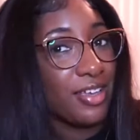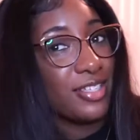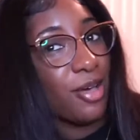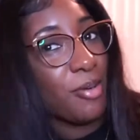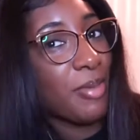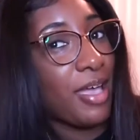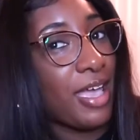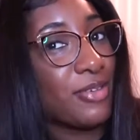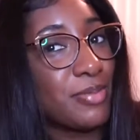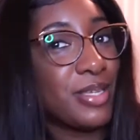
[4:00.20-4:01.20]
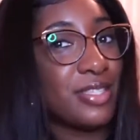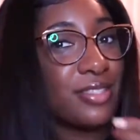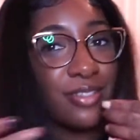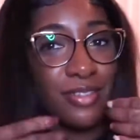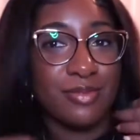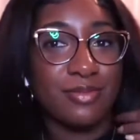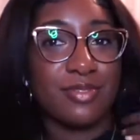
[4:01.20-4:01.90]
told me my hair was messed up.